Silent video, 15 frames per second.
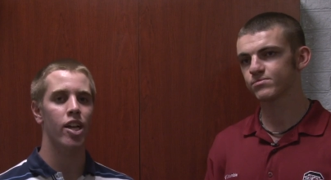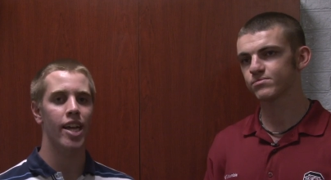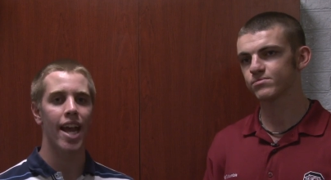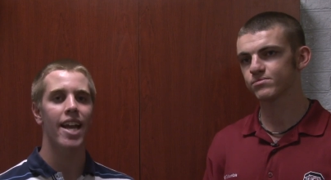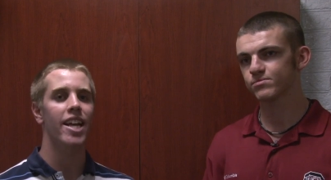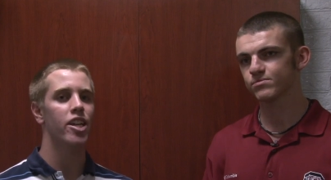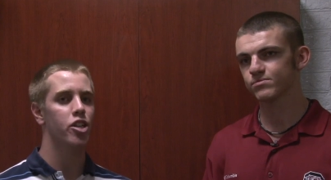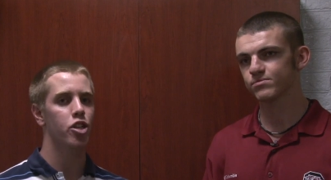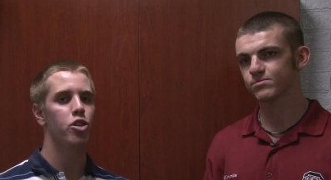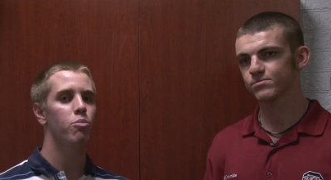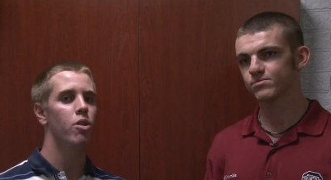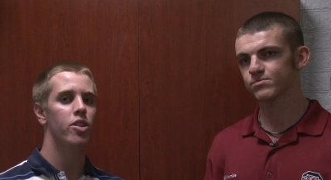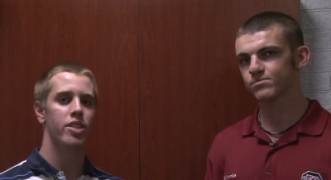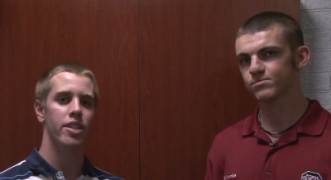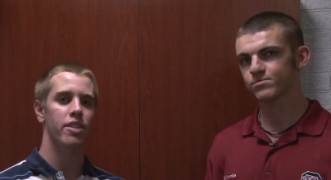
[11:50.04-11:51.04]
Speaker 1: getting
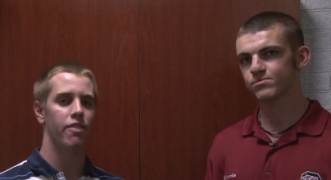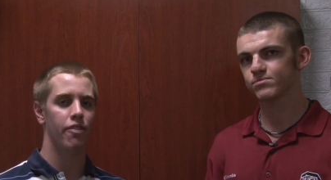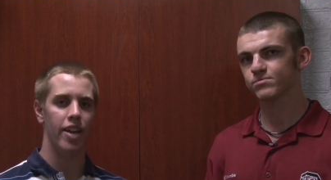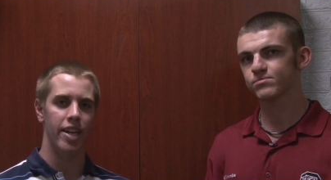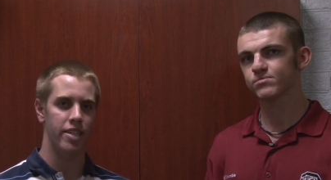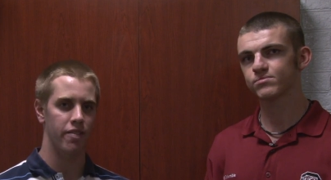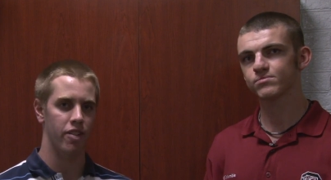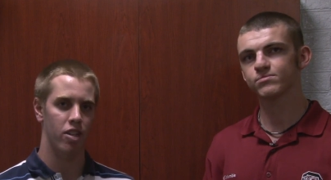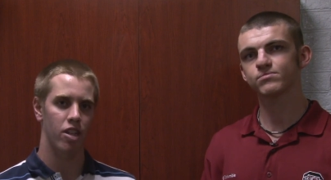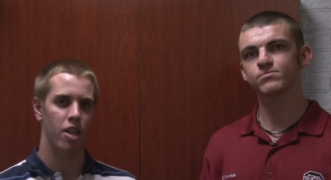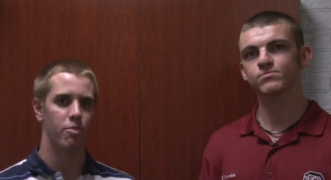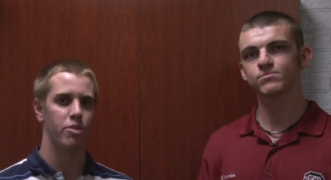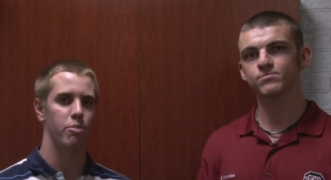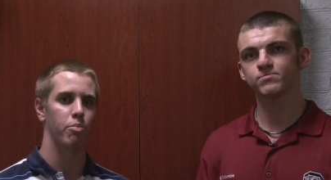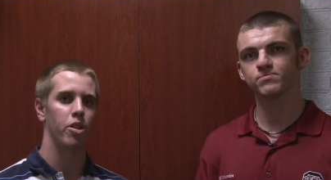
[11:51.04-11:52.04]
too much in the face of the
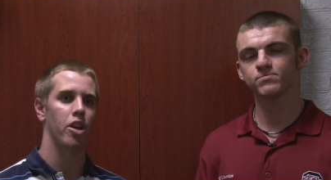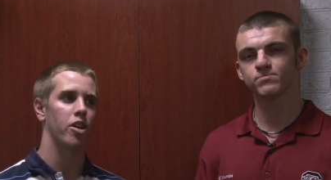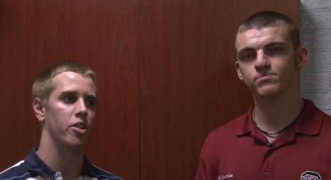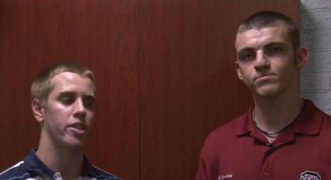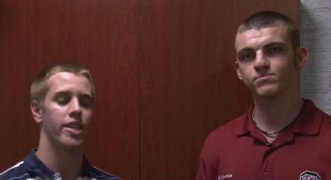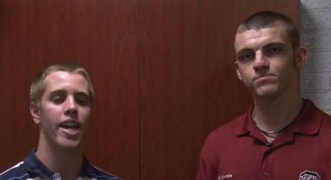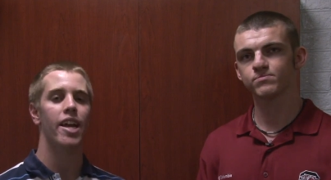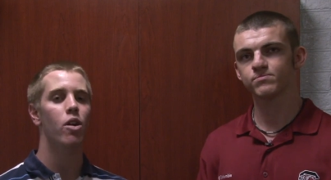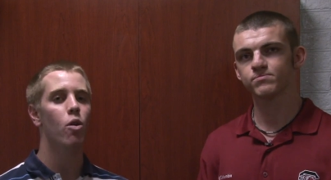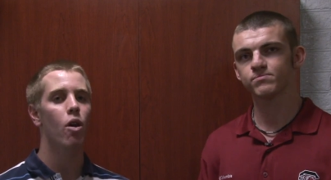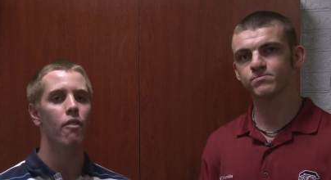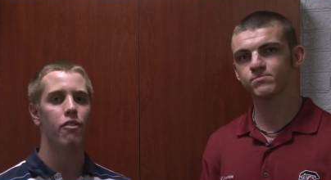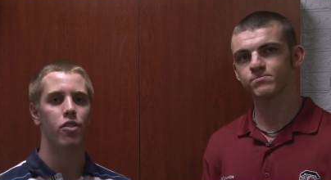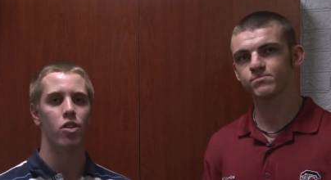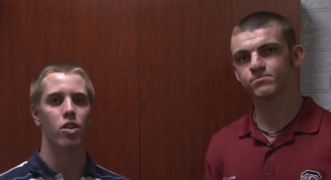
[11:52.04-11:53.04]
Clemson players. They
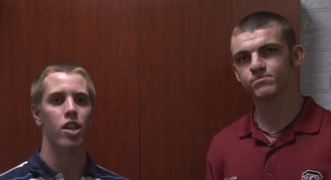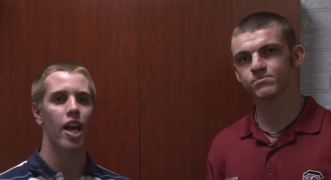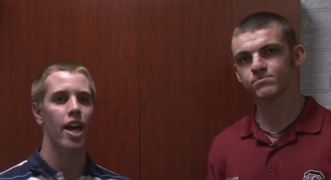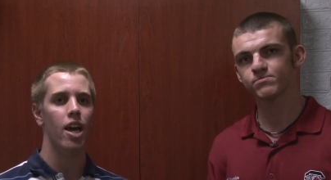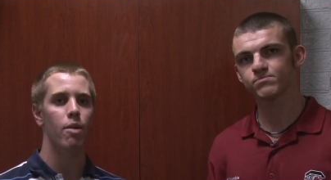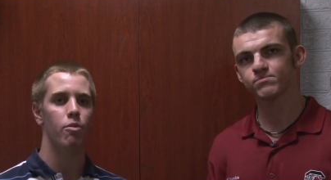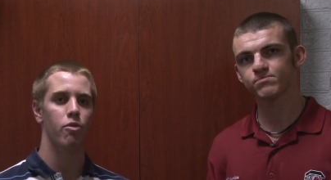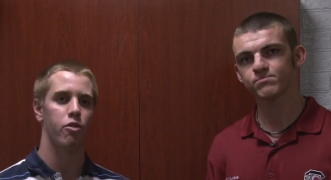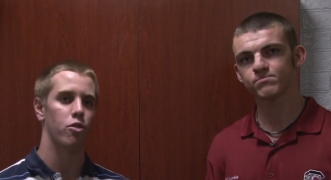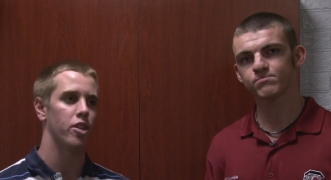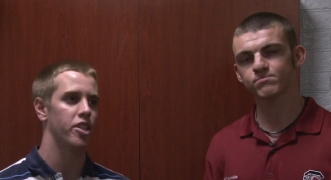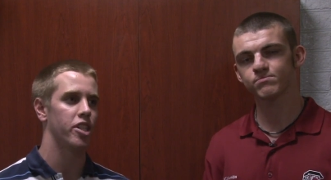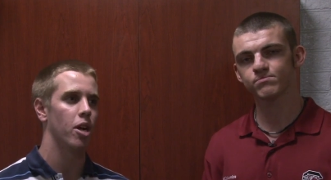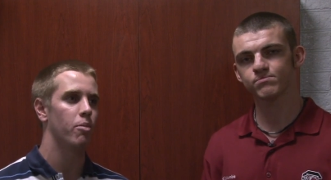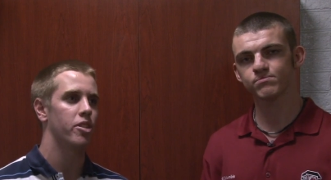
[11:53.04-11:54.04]
go up for a layup or
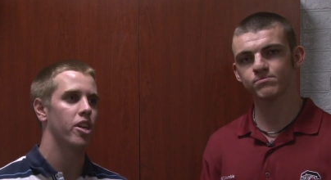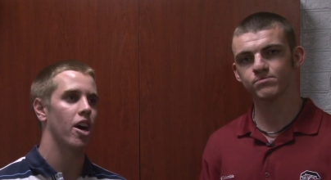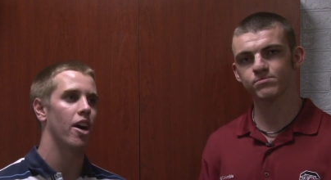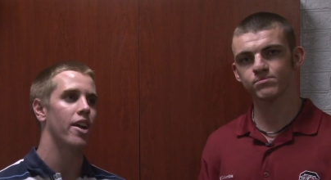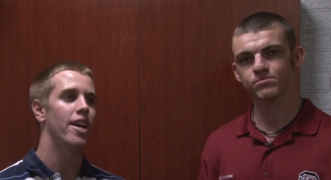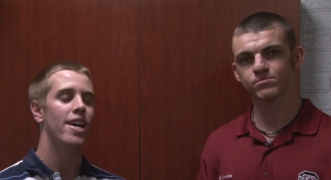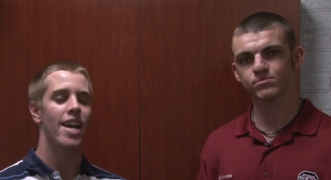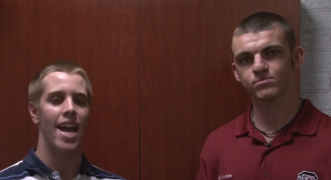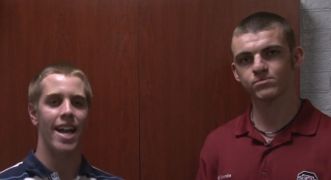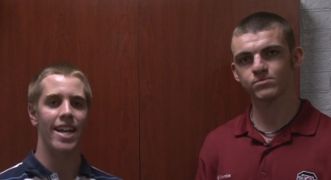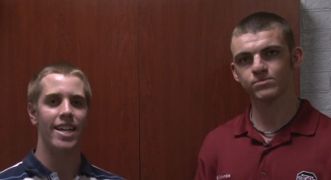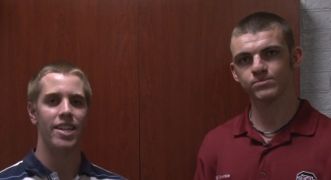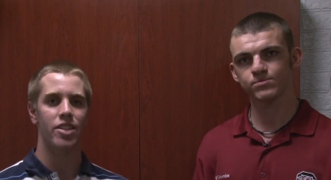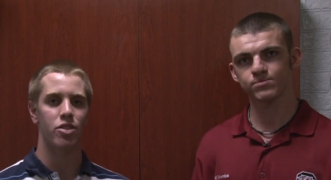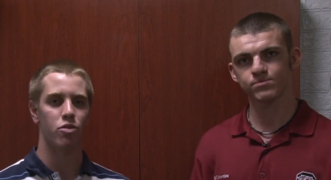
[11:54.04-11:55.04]
for a jump shot,
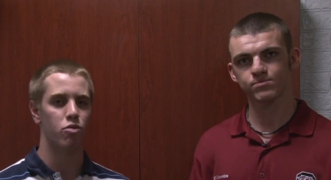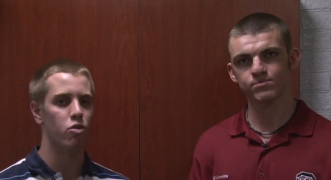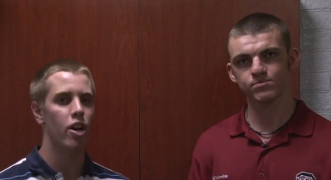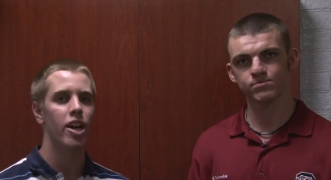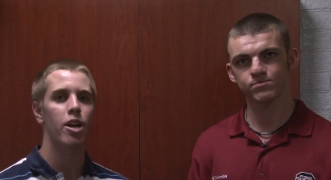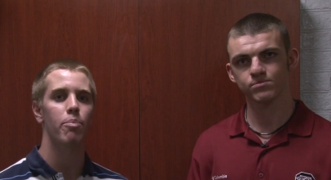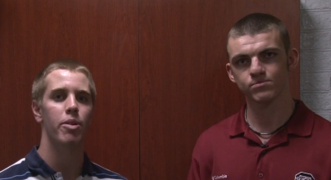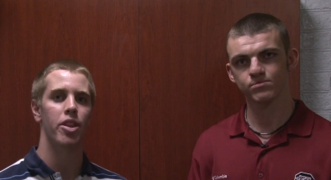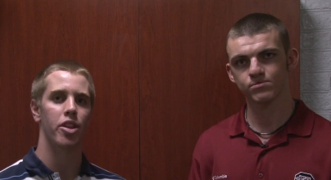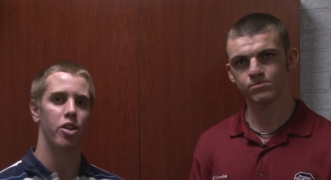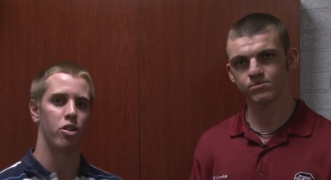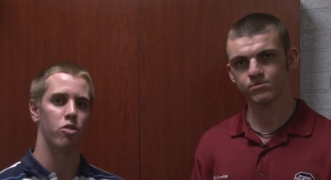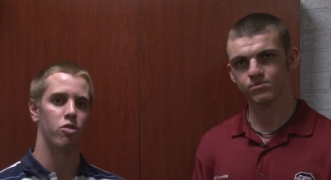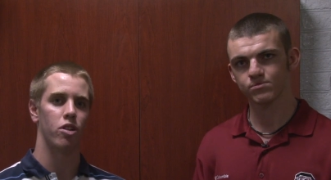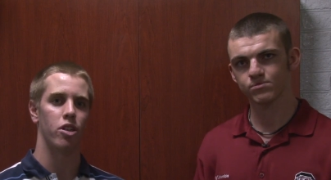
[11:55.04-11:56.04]
and he is right up in
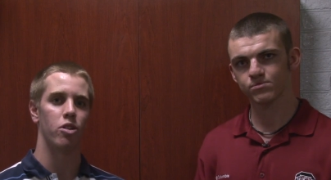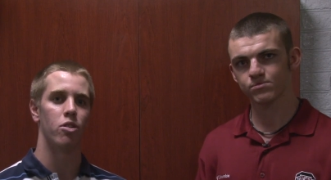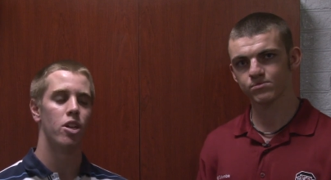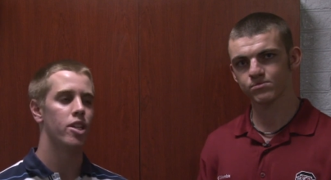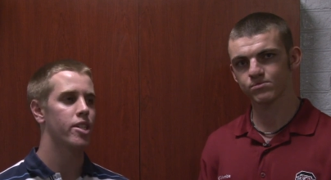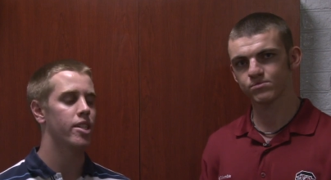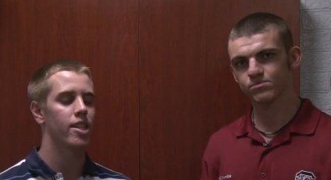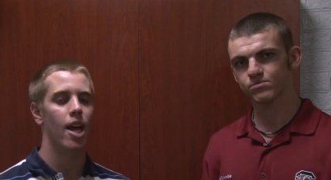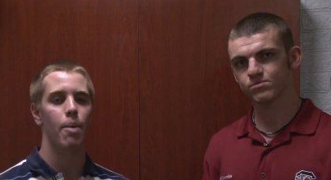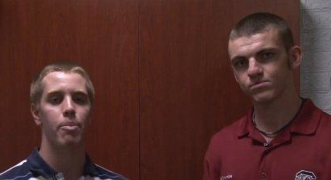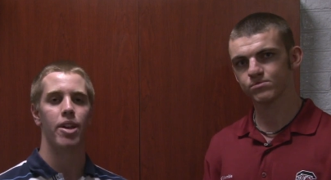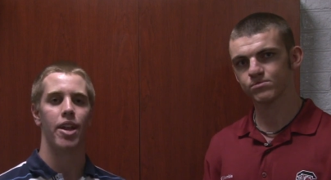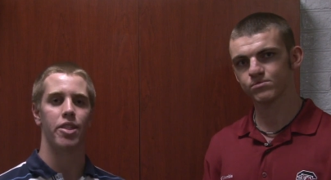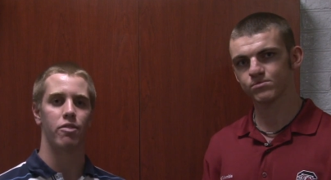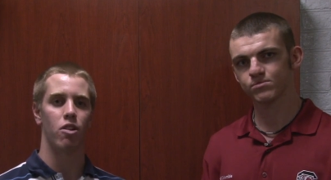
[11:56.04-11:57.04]
their grill,
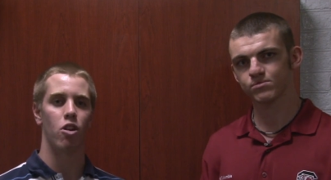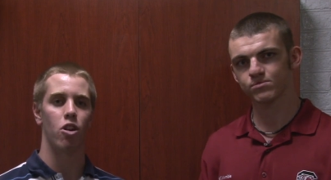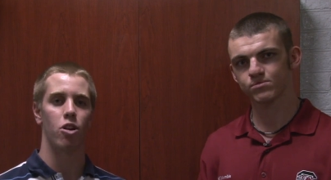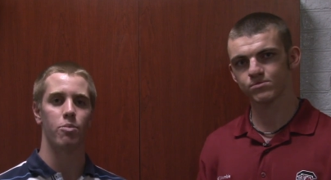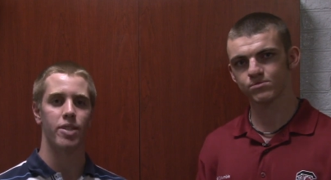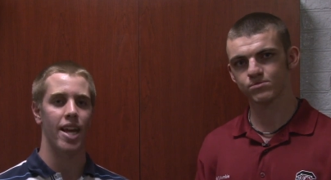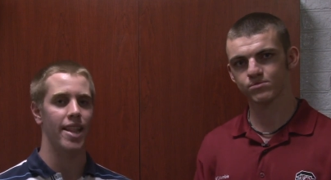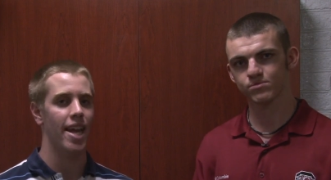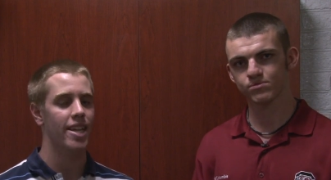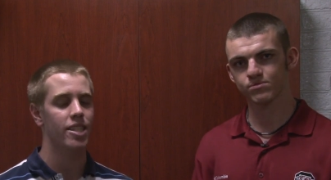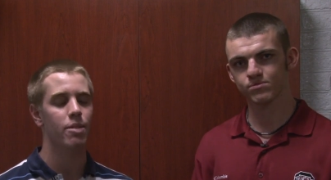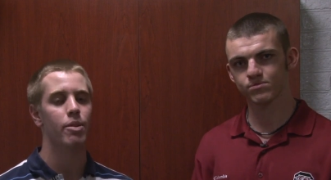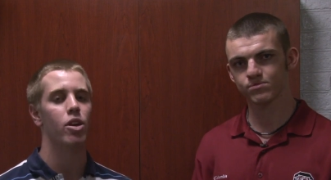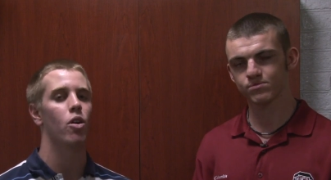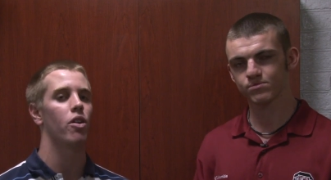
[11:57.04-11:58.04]
slapping at their arms, and
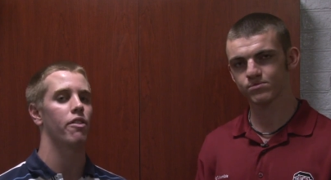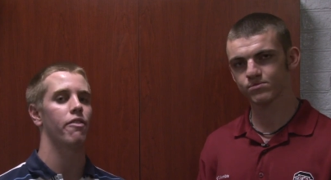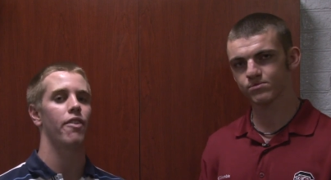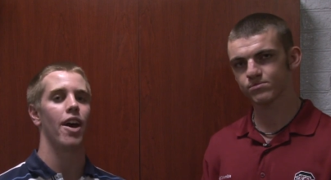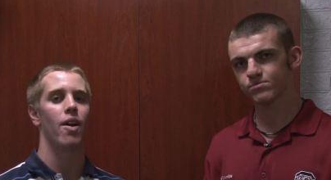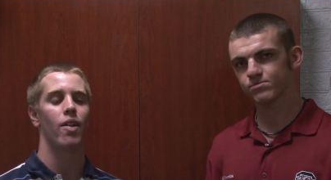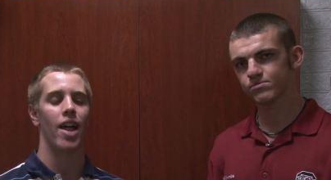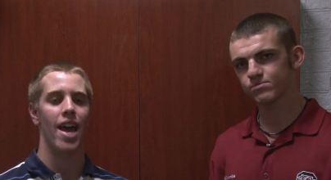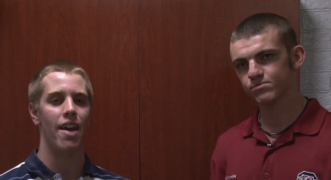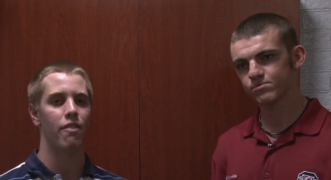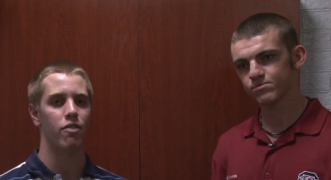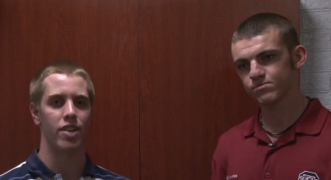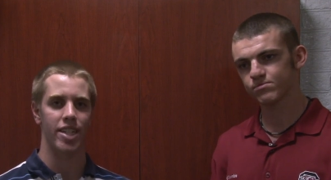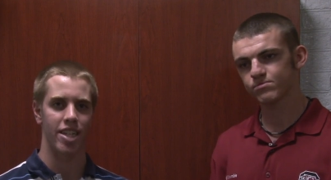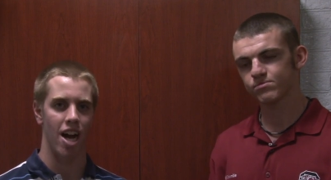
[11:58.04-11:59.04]
that's going to be called a foul
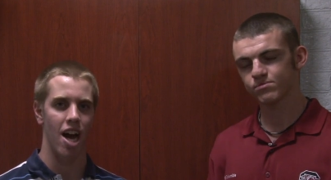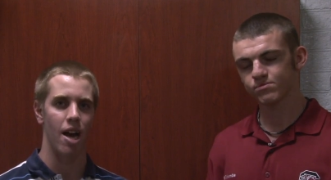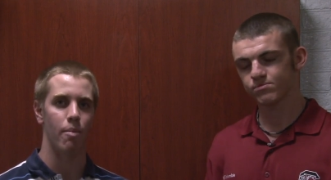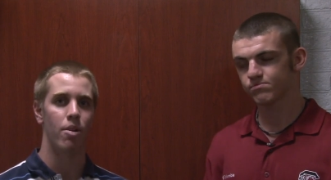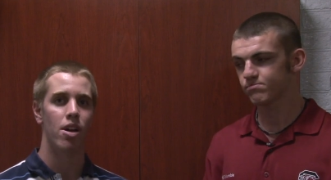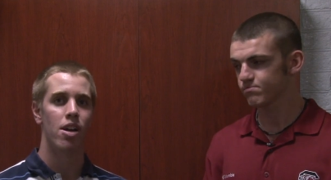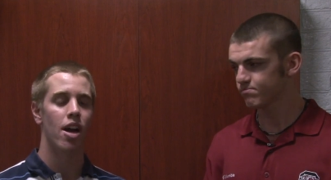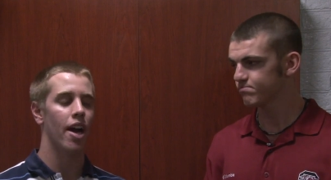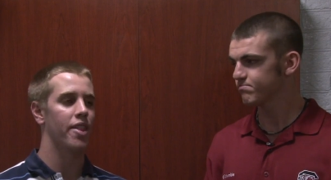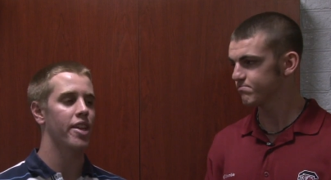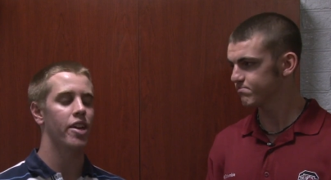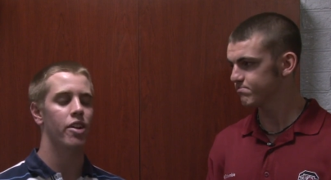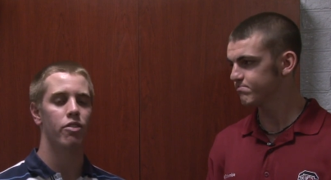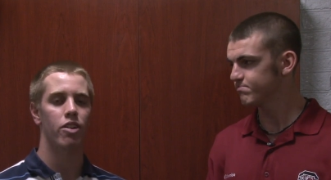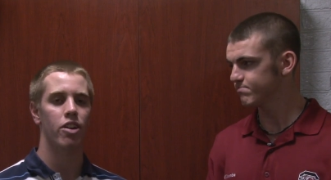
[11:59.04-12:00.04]
every time. I
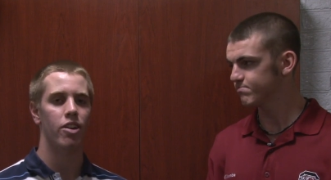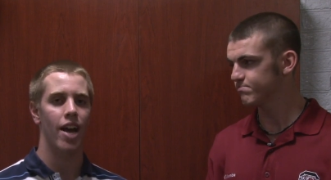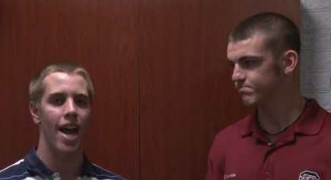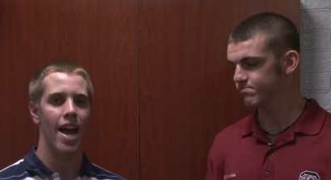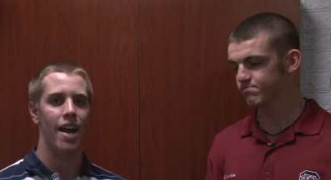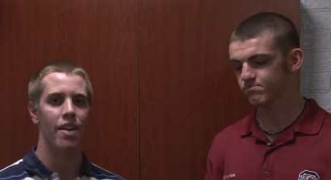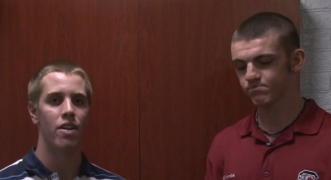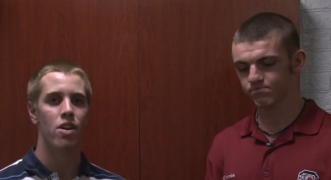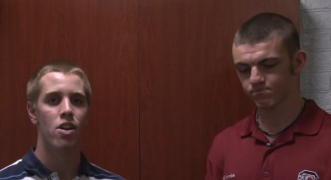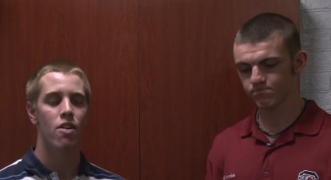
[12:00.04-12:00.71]
think Carrera had